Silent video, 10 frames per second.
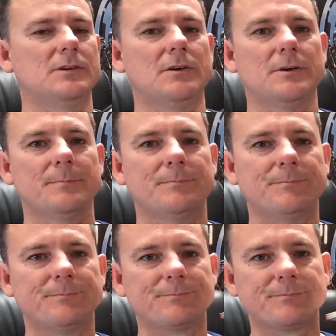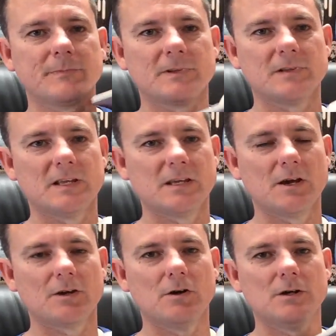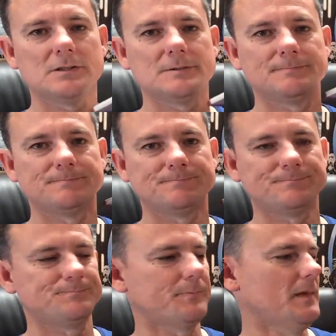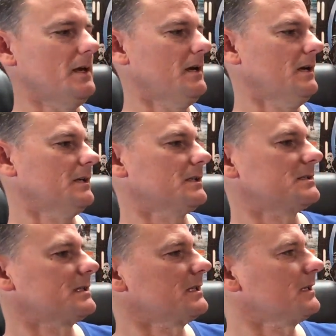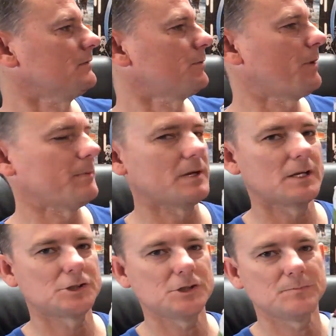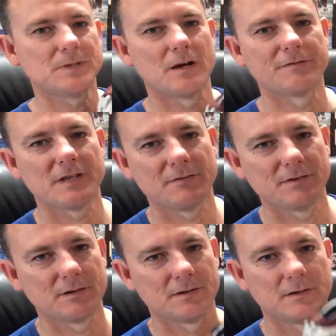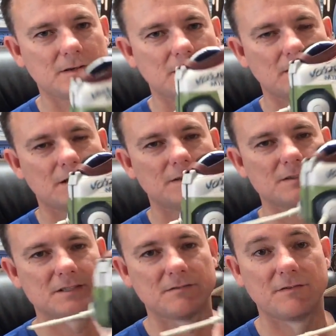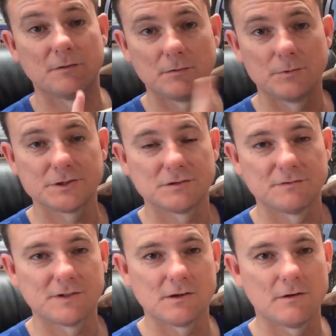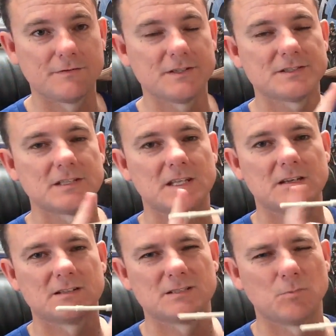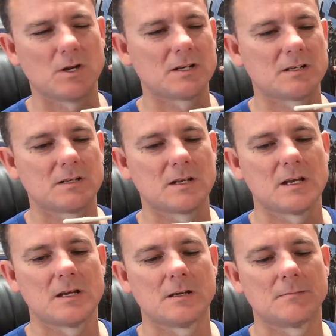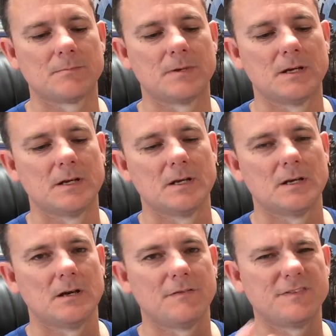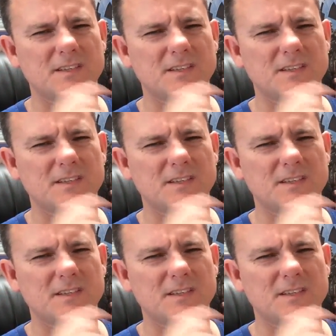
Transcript: So there you go, guys. That's the Republic gunship. Now I've done, there's the original video of this, and then I did one a